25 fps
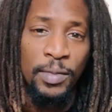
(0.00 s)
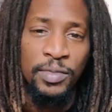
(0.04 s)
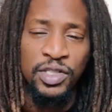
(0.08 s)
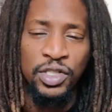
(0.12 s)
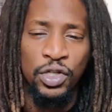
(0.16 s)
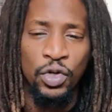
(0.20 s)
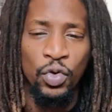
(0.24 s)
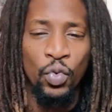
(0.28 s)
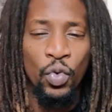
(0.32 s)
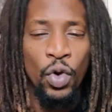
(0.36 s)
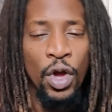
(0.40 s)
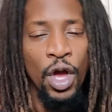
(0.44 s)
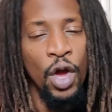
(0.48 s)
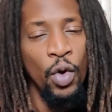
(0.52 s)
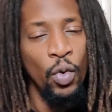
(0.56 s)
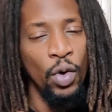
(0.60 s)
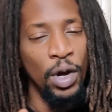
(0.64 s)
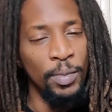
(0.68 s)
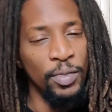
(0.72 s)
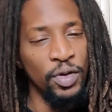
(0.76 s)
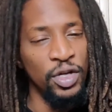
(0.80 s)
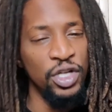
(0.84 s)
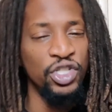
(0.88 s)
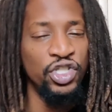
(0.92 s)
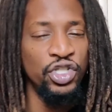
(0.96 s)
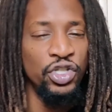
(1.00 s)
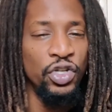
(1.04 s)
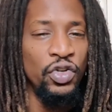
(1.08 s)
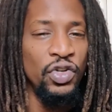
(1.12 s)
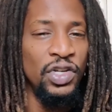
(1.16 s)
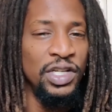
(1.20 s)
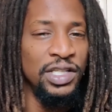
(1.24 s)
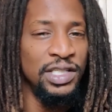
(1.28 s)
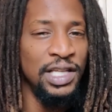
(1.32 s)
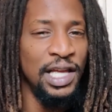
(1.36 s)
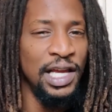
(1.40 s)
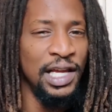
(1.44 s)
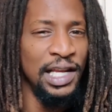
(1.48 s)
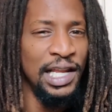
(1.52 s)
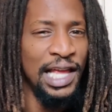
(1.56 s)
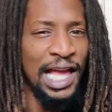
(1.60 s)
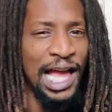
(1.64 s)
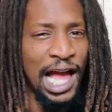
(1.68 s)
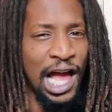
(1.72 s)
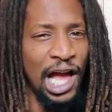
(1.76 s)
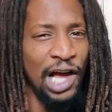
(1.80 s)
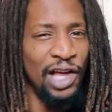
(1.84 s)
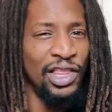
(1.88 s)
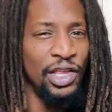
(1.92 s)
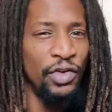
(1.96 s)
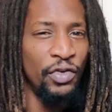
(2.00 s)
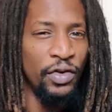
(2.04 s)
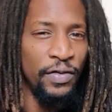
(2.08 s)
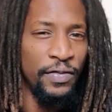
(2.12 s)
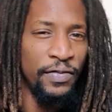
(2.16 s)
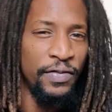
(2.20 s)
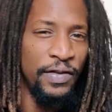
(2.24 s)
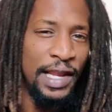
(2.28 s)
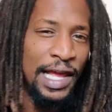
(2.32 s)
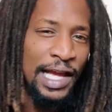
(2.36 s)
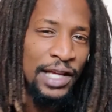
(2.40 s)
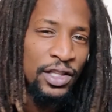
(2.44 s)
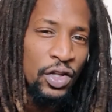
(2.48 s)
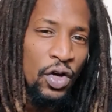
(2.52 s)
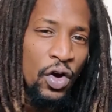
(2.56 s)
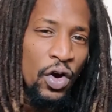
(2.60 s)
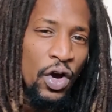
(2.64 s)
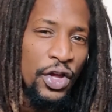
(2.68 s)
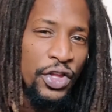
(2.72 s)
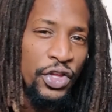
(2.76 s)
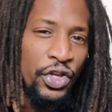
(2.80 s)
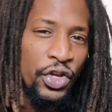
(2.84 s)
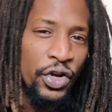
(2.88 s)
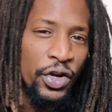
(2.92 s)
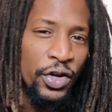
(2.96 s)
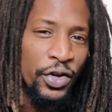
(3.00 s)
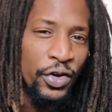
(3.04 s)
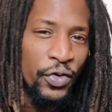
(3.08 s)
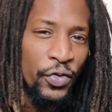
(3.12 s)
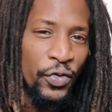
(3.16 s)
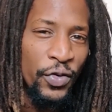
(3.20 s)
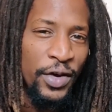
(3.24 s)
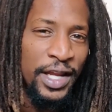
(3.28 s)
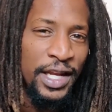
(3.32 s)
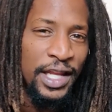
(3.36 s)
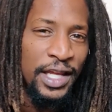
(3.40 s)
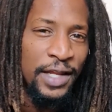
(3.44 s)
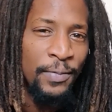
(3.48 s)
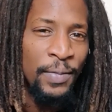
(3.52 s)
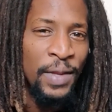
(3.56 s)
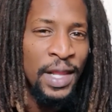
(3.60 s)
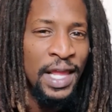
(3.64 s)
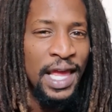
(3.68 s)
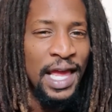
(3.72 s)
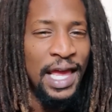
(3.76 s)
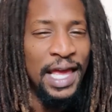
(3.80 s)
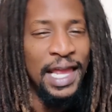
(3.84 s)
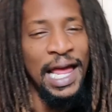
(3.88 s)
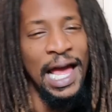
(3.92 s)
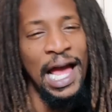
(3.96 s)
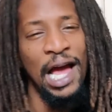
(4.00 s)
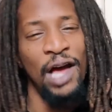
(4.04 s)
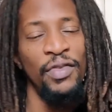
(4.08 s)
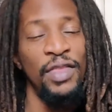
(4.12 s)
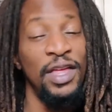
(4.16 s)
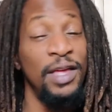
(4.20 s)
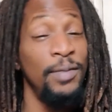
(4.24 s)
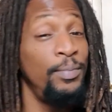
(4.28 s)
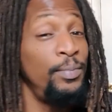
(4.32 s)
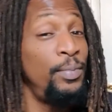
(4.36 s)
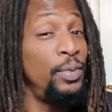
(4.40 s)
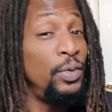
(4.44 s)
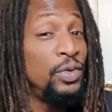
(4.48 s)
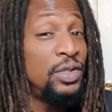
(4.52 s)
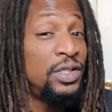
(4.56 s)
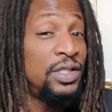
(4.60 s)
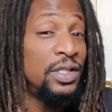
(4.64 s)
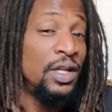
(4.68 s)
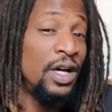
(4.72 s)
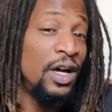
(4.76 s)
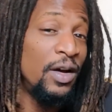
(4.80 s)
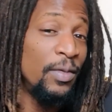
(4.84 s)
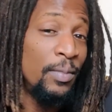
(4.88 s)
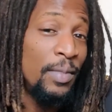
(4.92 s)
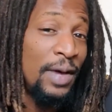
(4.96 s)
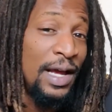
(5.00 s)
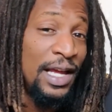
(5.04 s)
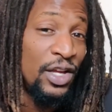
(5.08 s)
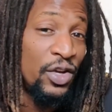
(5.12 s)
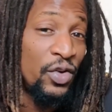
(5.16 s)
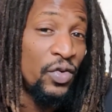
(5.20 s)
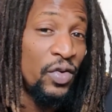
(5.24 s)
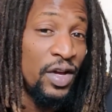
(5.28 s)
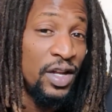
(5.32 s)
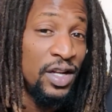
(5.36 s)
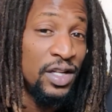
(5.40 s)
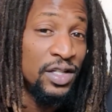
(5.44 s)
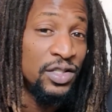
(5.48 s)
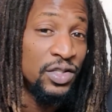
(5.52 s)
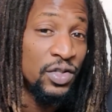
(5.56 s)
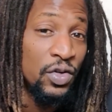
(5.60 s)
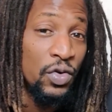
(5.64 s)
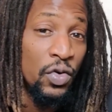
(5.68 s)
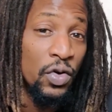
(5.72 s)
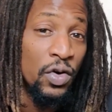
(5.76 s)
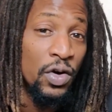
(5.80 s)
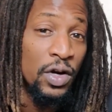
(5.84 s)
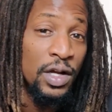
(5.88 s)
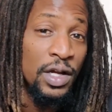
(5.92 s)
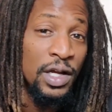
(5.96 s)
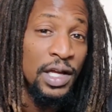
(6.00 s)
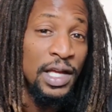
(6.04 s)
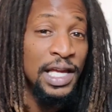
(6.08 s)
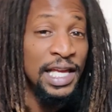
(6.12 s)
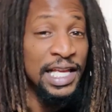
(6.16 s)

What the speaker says: So I'm going to show you exactly how they reflect on your credit and how they boosted up my credit score.